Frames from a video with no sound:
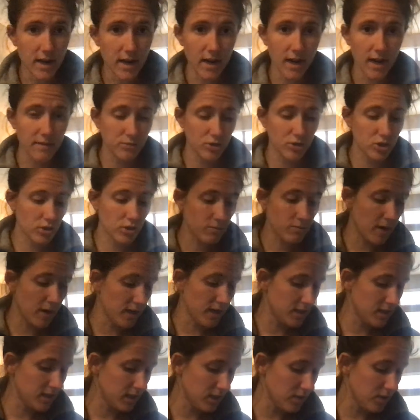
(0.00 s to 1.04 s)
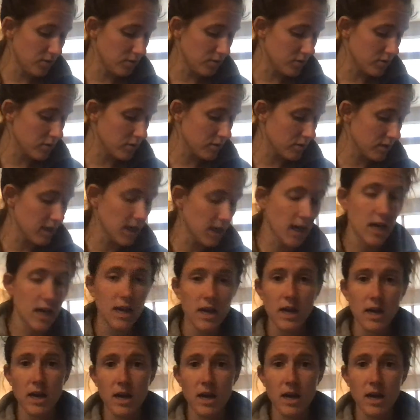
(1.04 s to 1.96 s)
I'm sure Montague was really